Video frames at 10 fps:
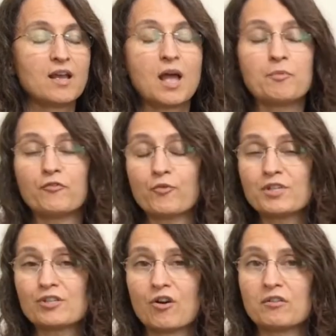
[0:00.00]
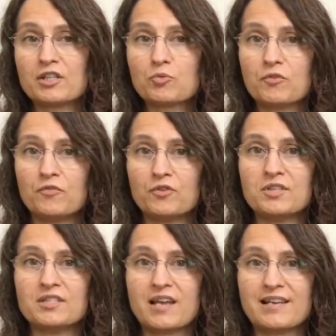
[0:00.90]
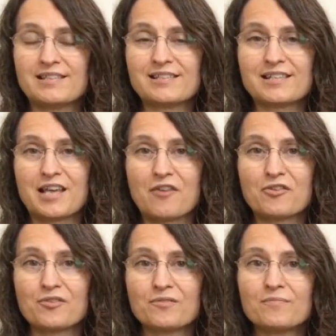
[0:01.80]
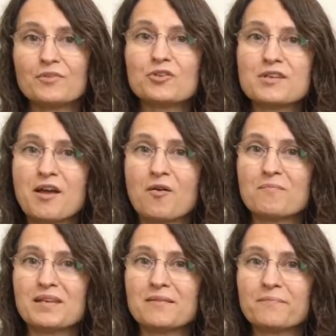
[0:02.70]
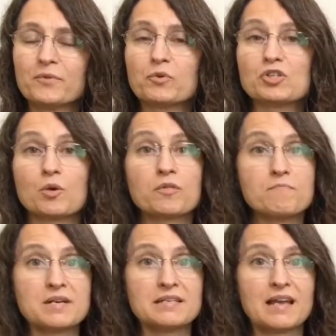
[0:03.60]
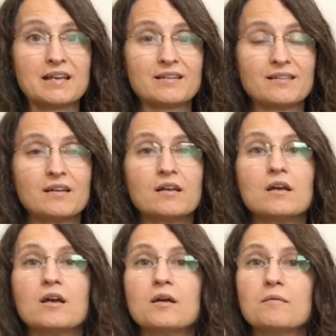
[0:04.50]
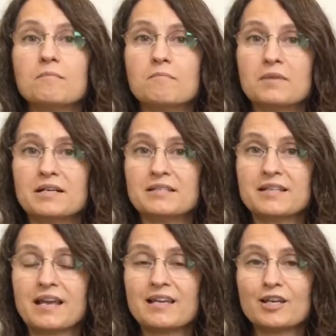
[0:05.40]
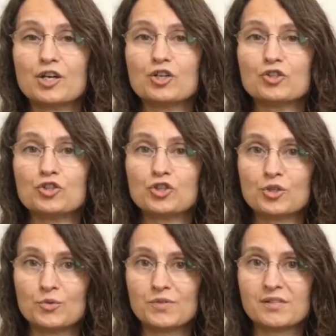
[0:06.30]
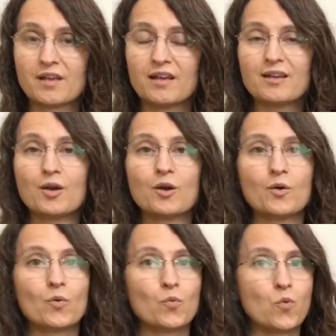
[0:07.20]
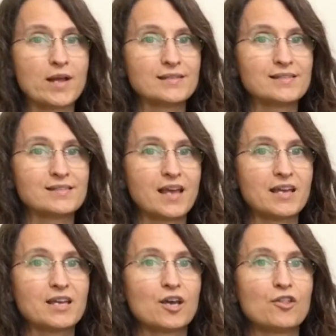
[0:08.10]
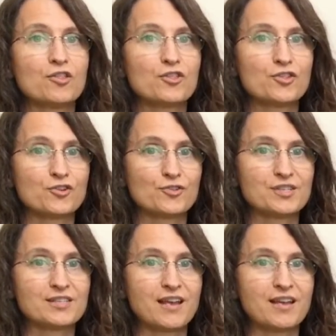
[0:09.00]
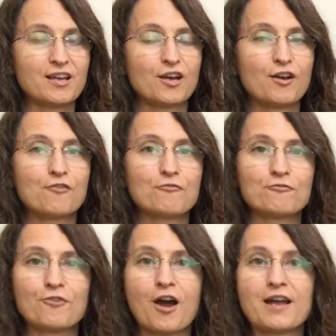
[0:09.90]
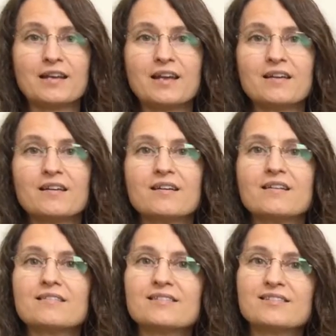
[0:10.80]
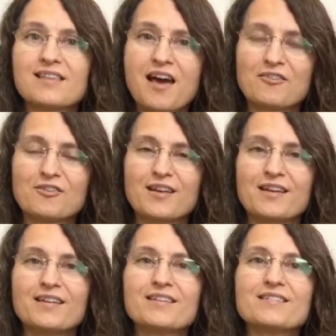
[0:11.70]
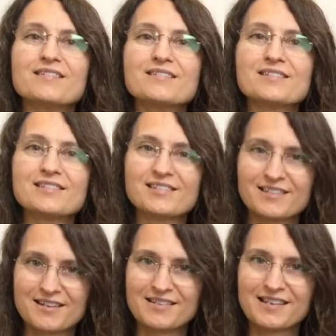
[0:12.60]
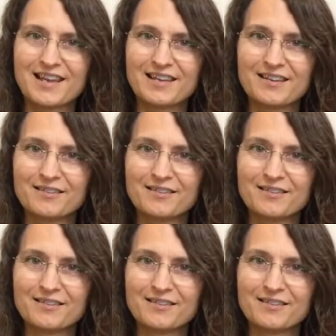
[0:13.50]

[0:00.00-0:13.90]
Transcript: And before we start, let's review the days together. You can help me. We're going to start with Monday. Monday, Tuesday, Wednesday, Thursday, Friday, Saturday, Sunday.